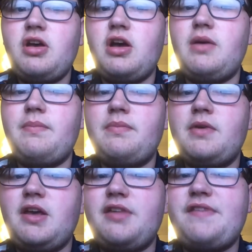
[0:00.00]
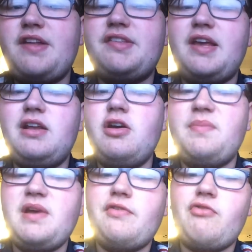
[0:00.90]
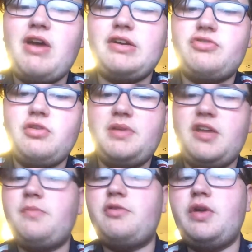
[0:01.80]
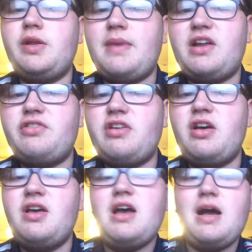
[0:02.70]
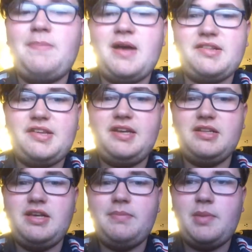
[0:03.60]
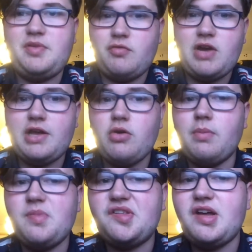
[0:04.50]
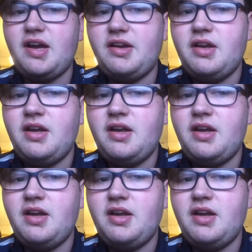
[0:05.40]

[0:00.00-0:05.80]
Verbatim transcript: Um, it's fair to say a little bit of a rant took place between the manager and particularly BBC Radio Humberside.